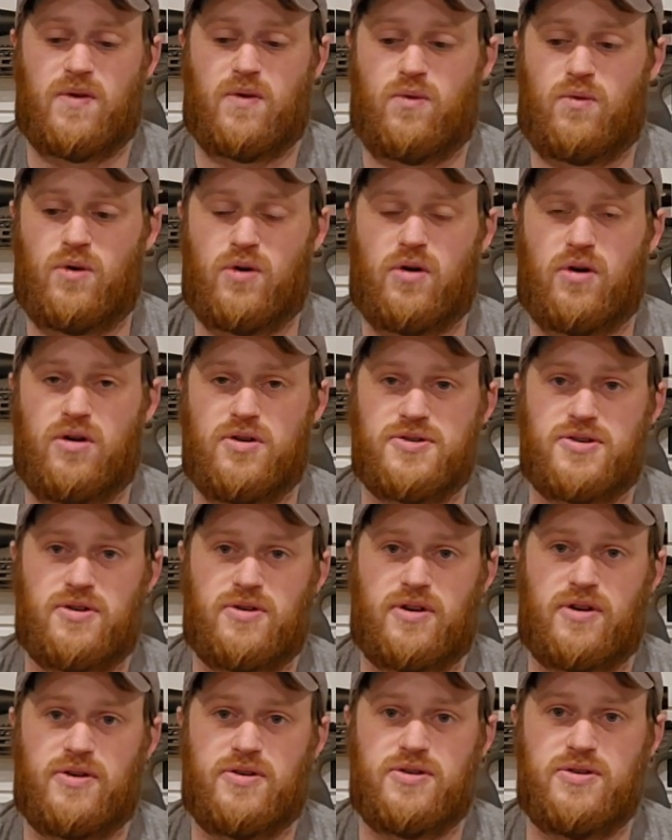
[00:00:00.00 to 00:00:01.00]
We're also
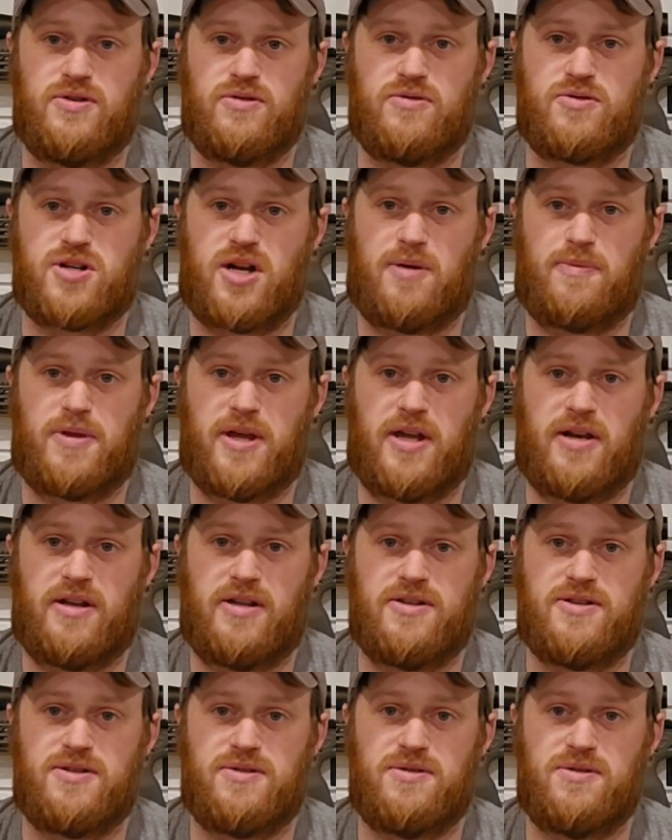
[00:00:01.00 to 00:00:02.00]
going to chop that
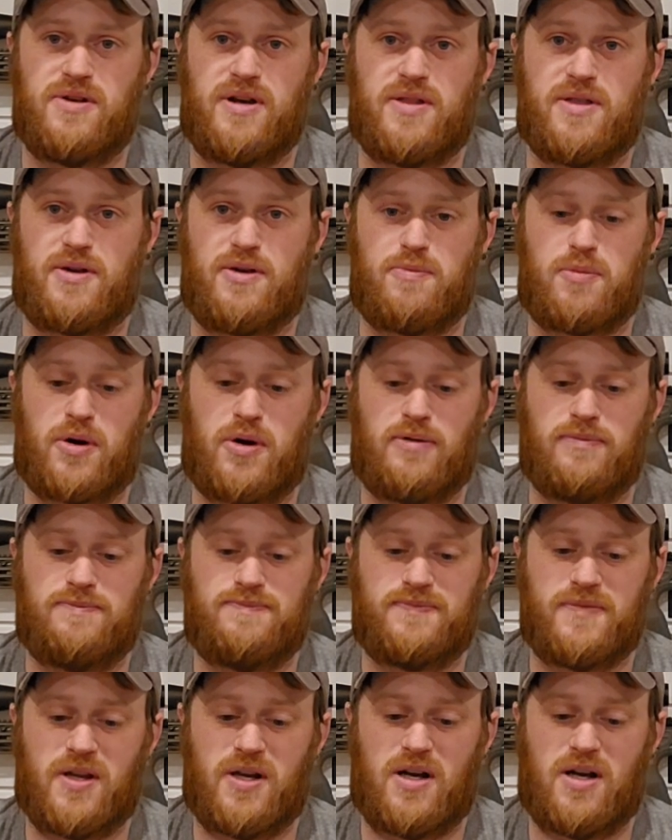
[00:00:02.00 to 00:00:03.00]
into a third part,
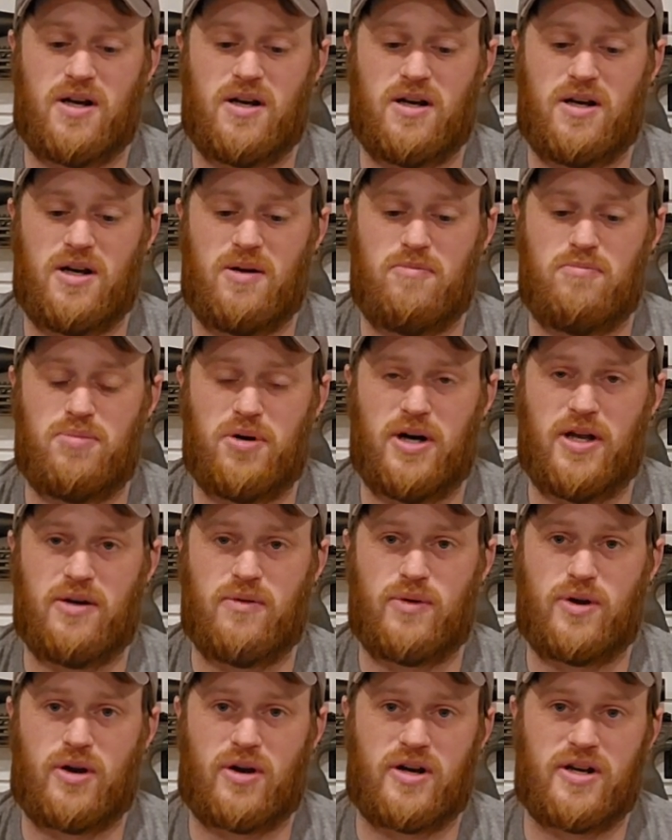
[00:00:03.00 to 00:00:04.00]
but
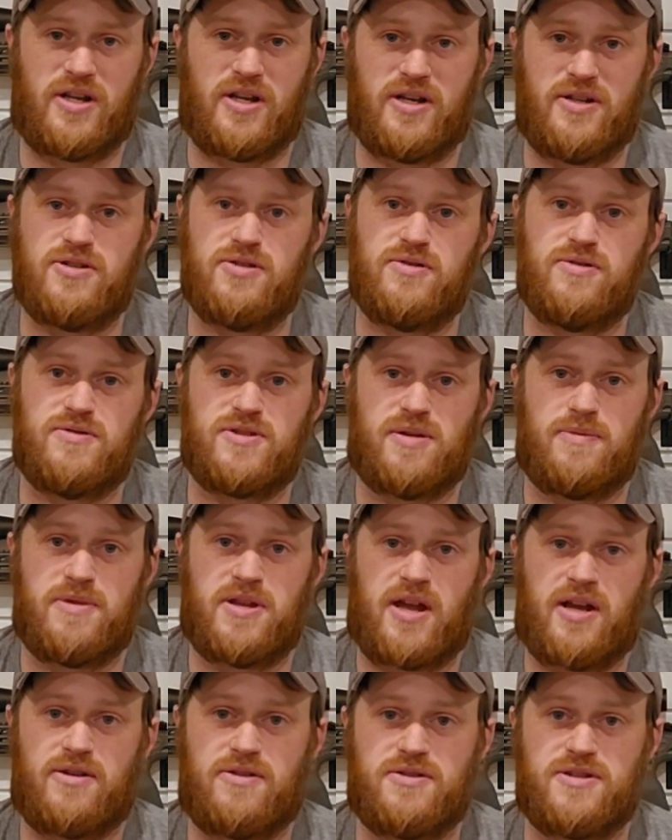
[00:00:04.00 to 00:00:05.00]
we are going to get into some of
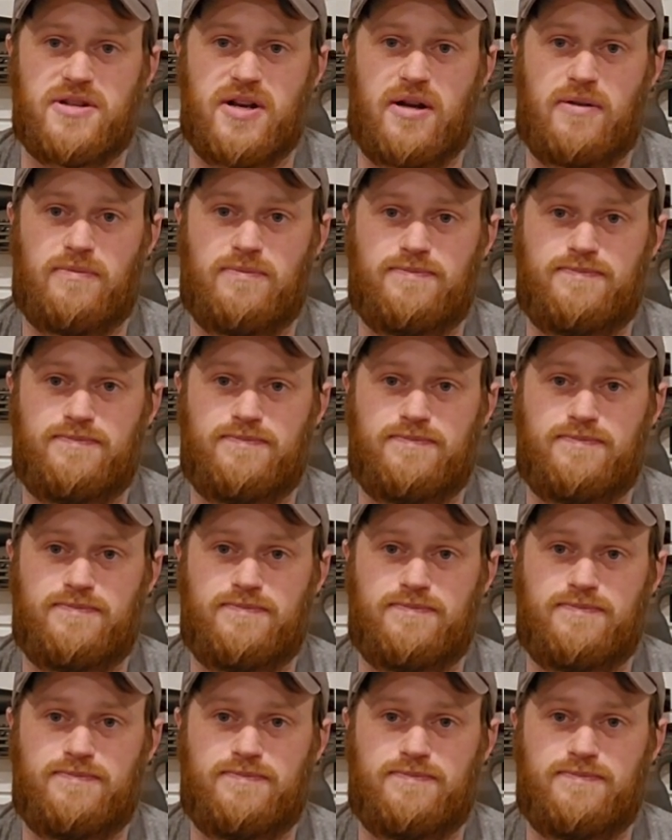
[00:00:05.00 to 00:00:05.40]
the accuracy now.